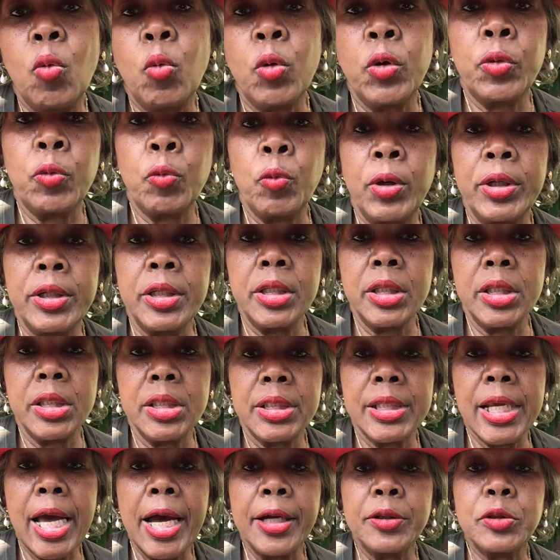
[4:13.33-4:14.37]
with one of the
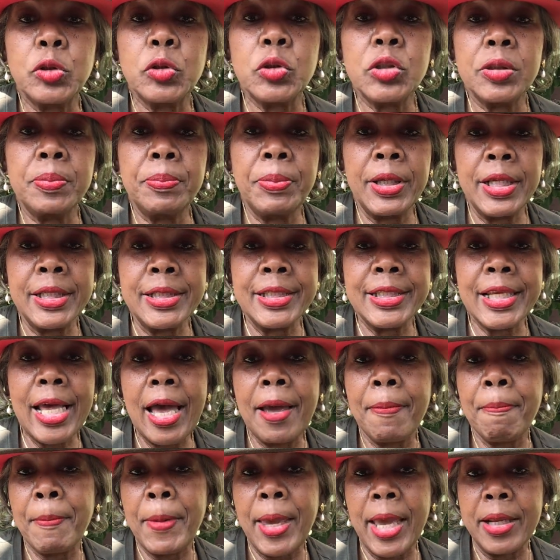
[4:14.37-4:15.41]
doctor's
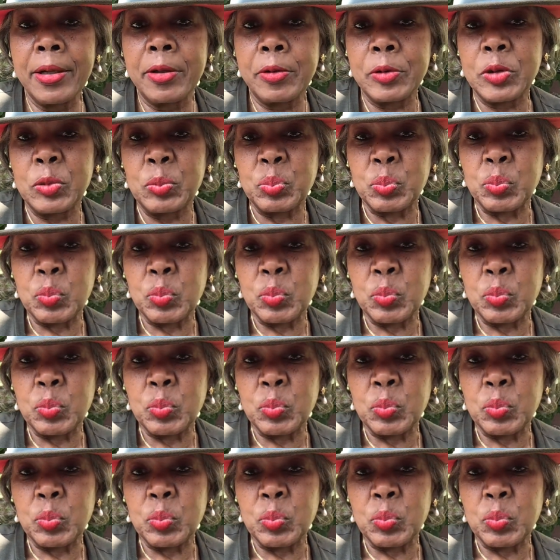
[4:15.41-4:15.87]
bedside manners.